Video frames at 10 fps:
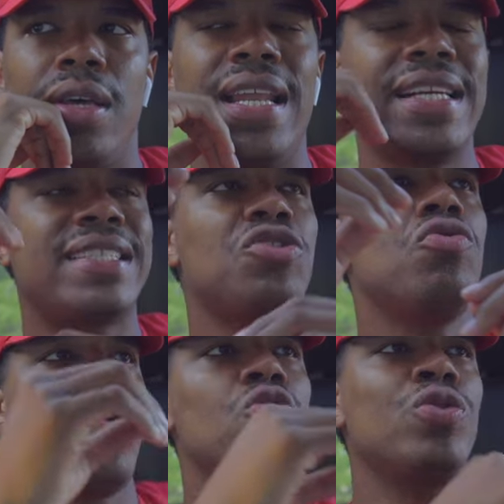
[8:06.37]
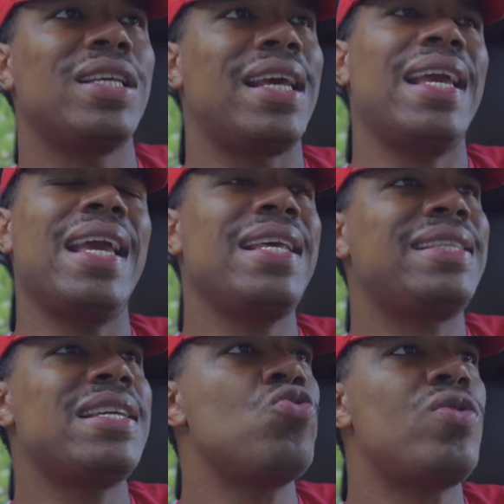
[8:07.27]
Next thing you know, you saying
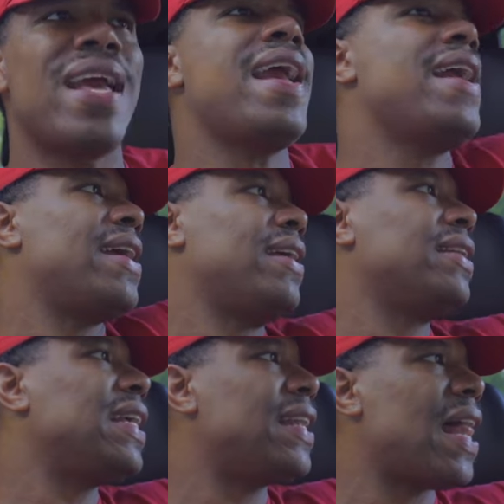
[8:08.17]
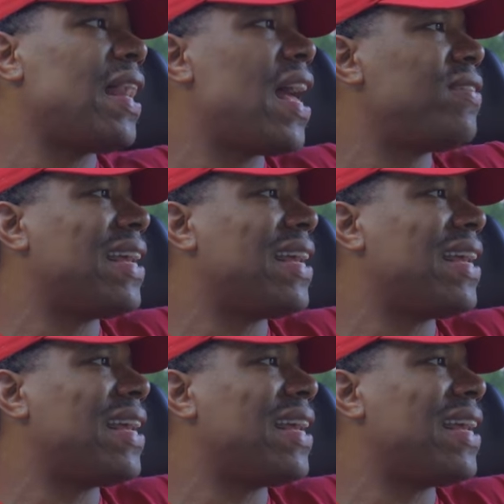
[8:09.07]
anything you can to get that laugh,